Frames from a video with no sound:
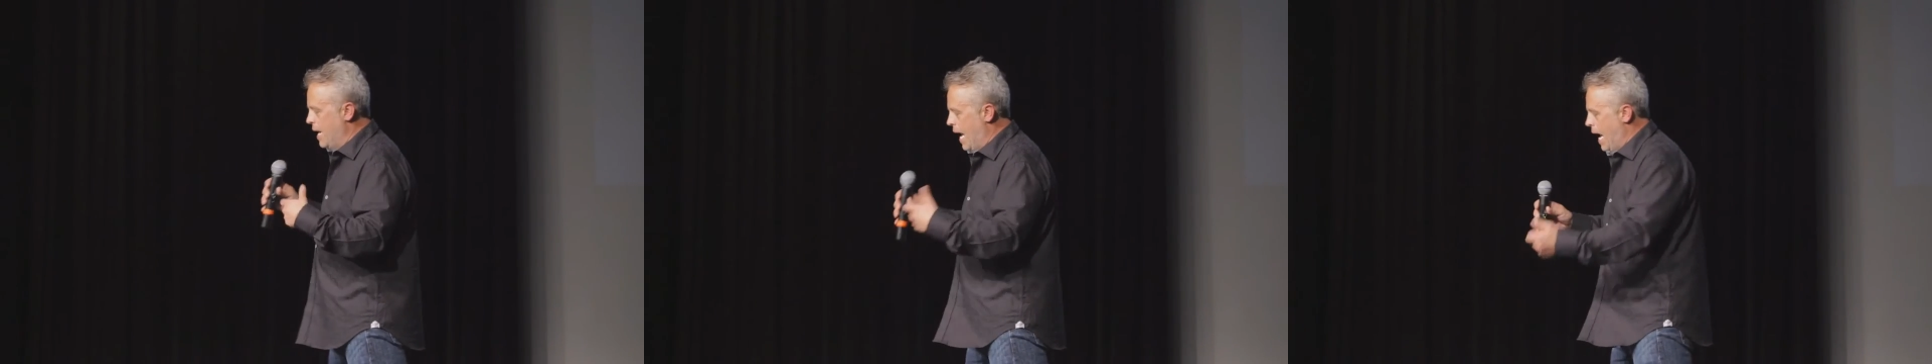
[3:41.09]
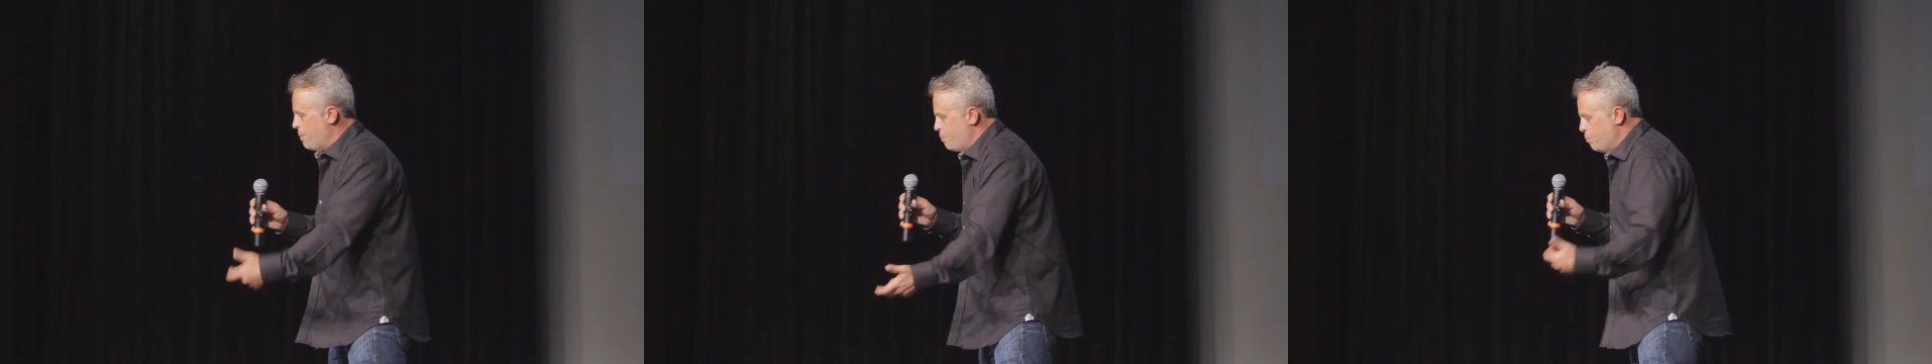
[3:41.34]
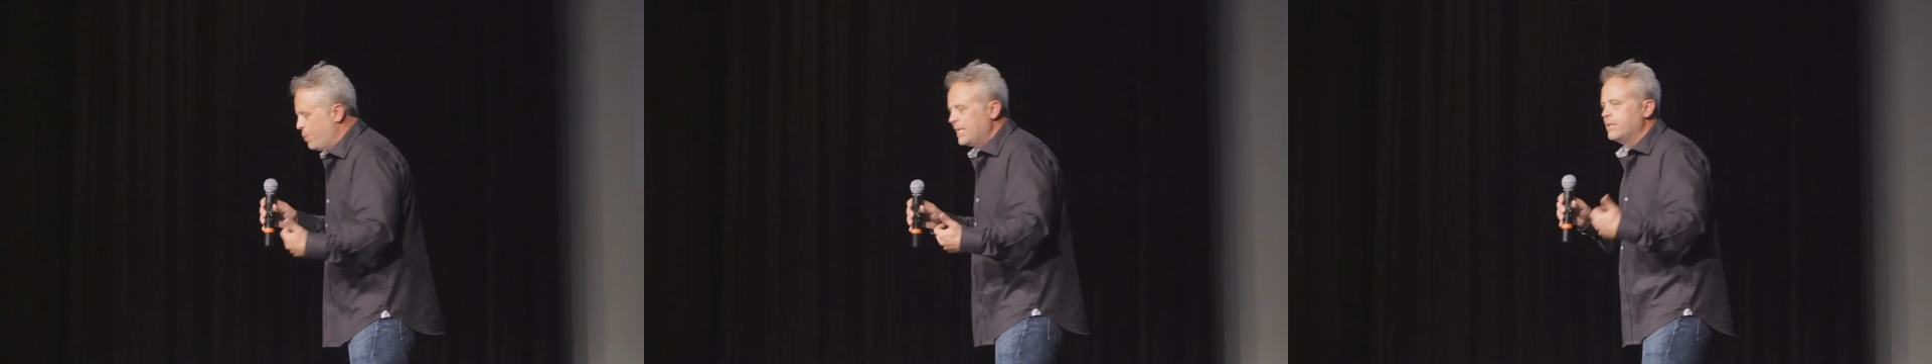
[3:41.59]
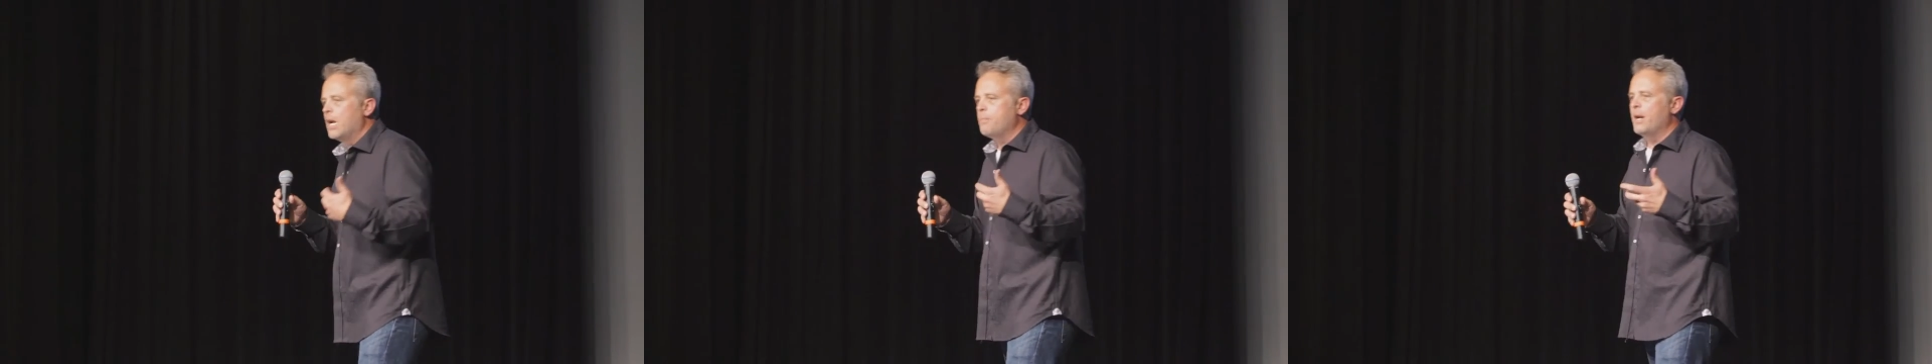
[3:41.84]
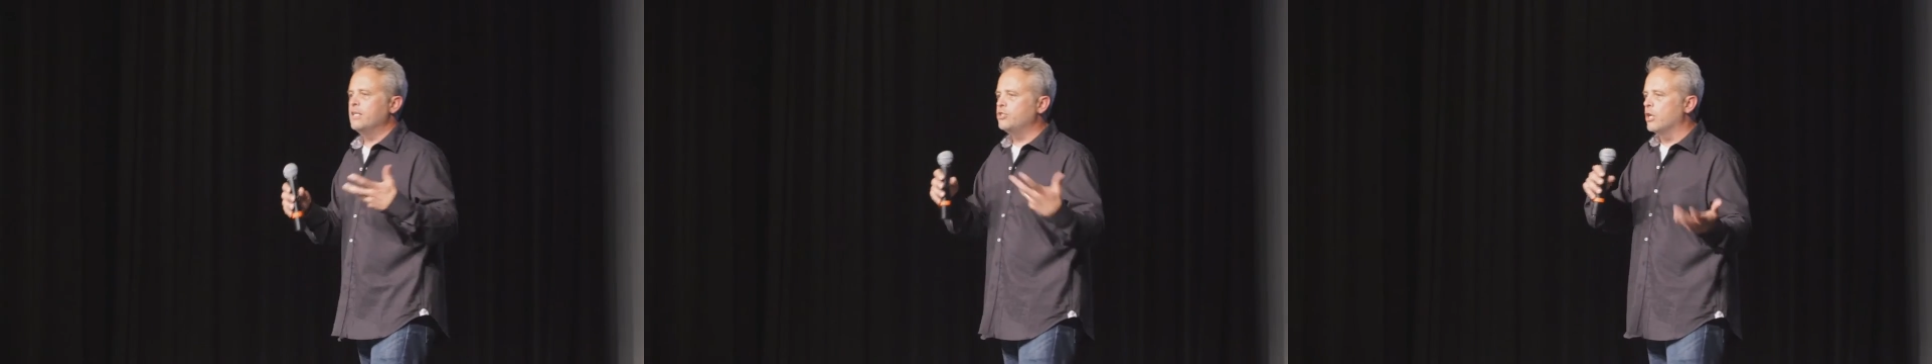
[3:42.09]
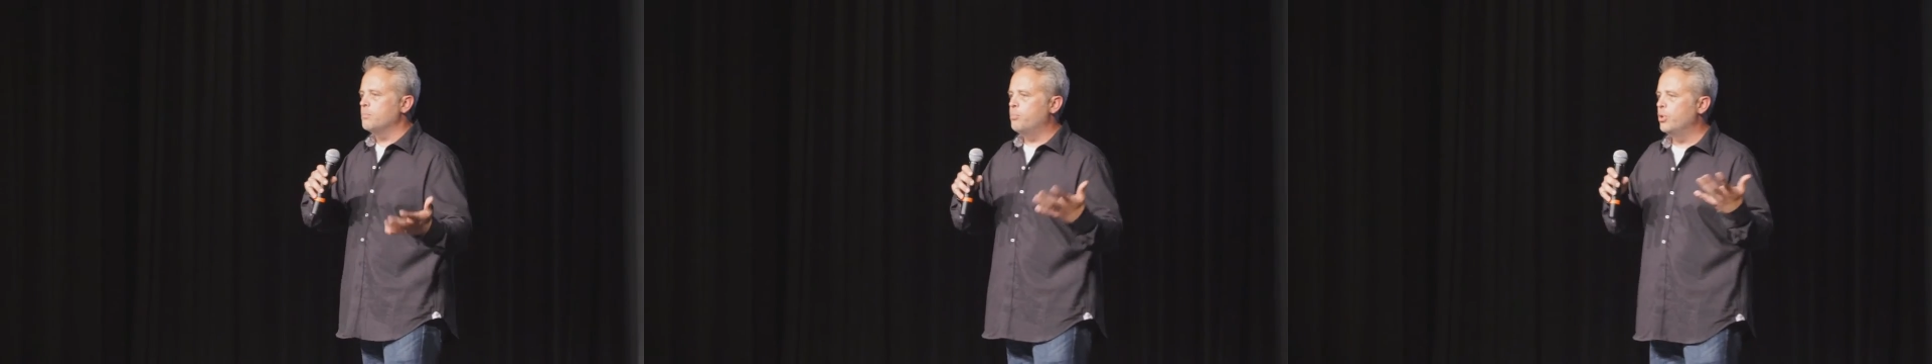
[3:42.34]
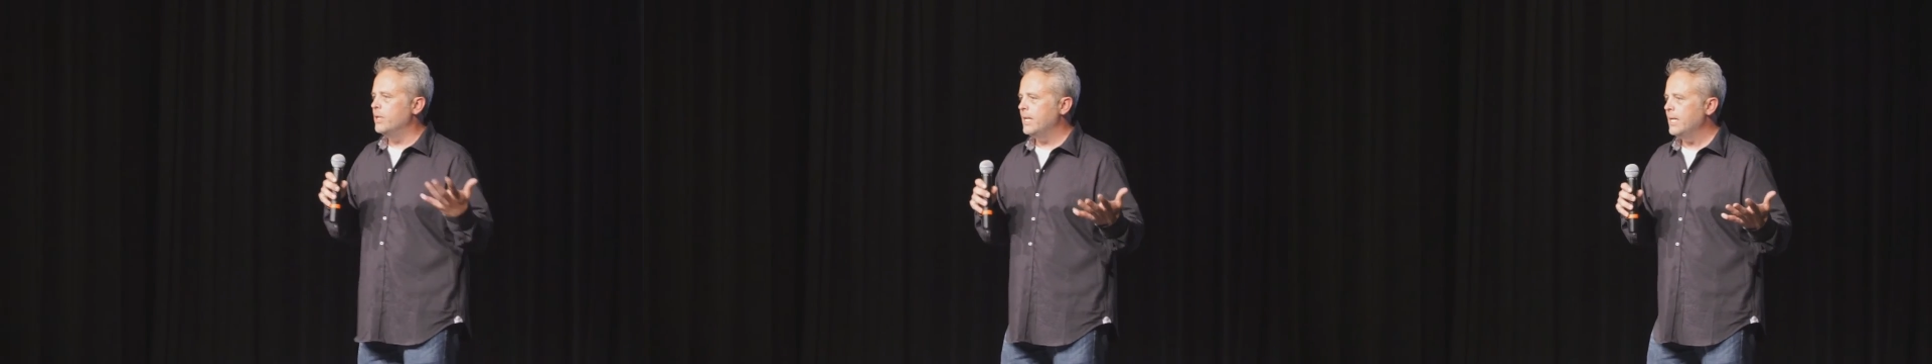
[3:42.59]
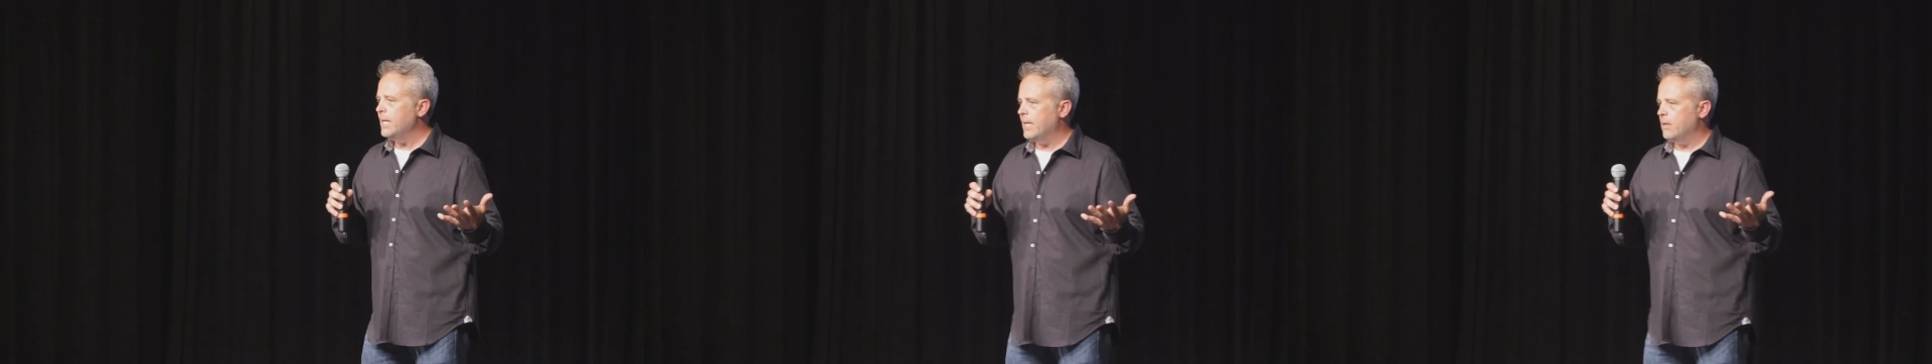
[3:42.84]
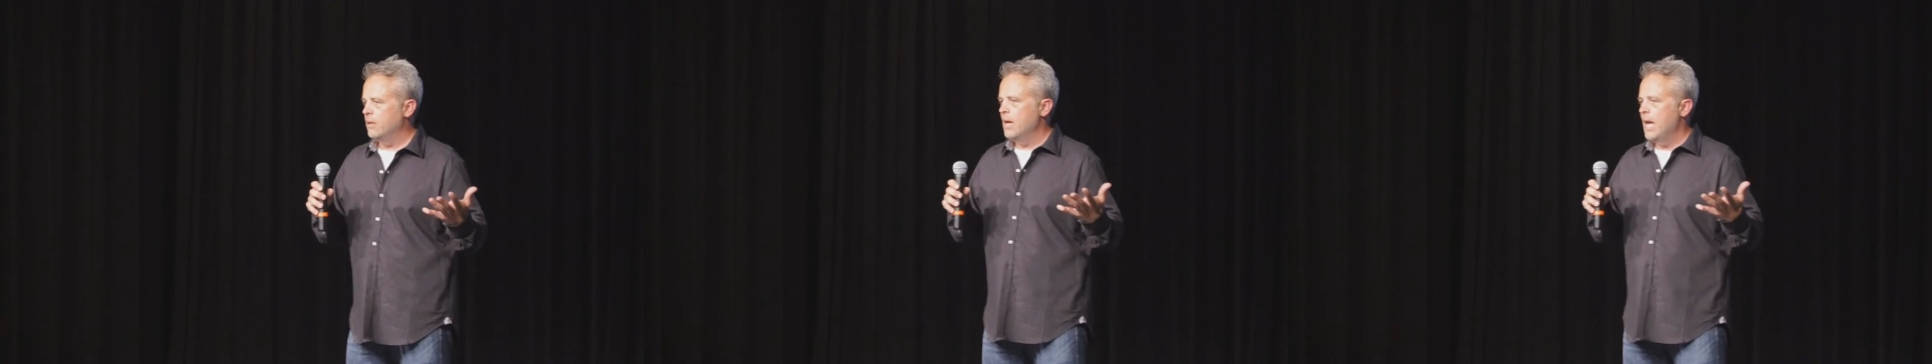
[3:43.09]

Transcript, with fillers: and I picked it up and I started putting it in it.